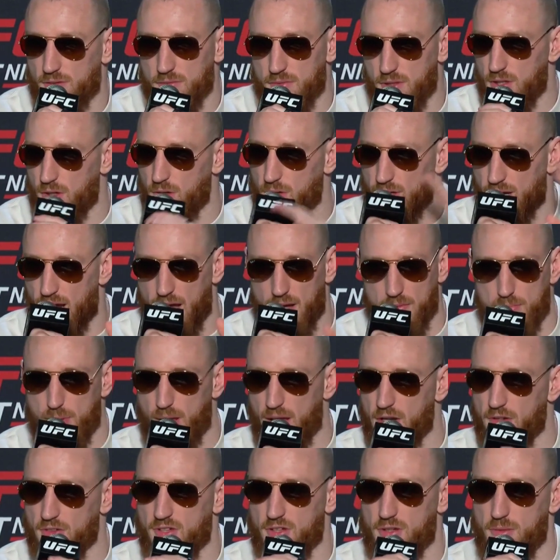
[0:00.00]
You know, get
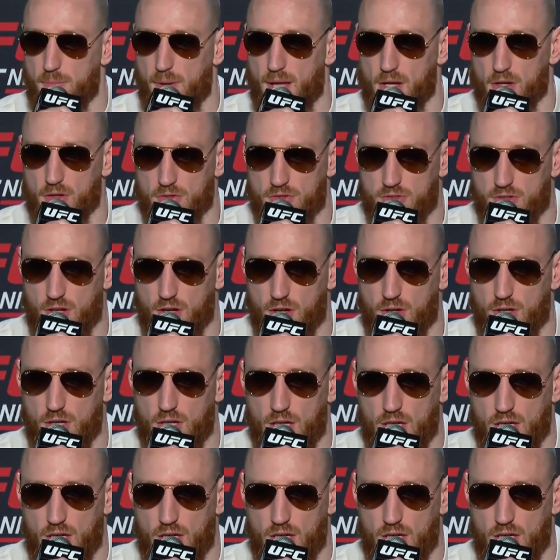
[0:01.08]
pedal to the metal. So